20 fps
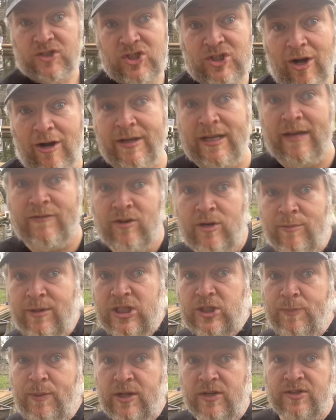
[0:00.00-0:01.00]
Start giving them
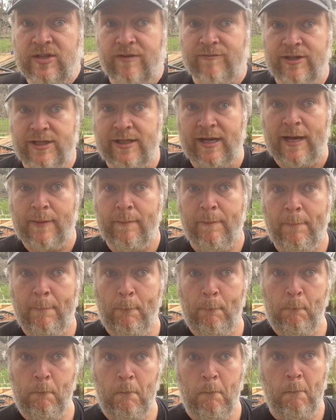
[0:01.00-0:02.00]
these pills every day.
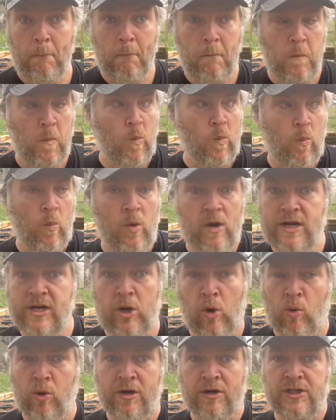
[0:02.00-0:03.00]
You
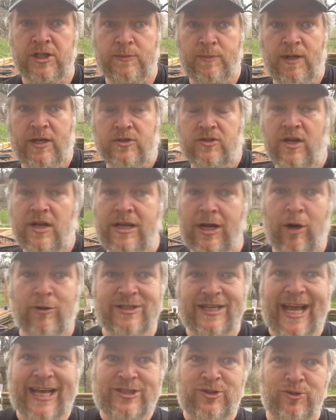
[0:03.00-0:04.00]
go, what are these pills? And you go, it's
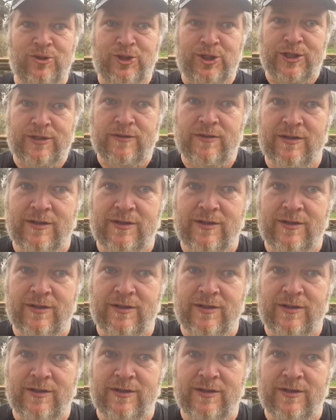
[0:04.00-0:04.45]
estrogen.